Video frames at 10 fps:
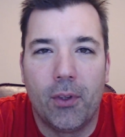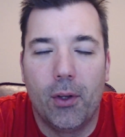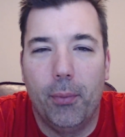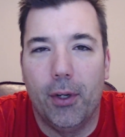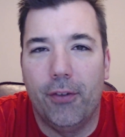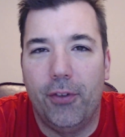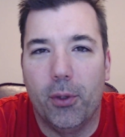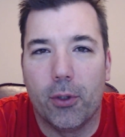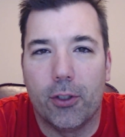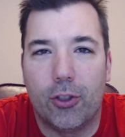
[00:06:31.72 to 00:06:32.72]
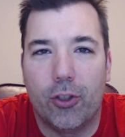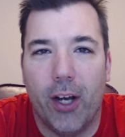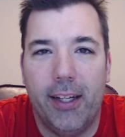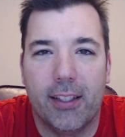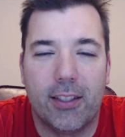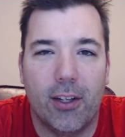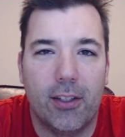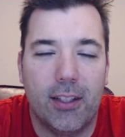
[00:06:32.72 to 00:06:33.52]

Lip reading: but if you were trying to start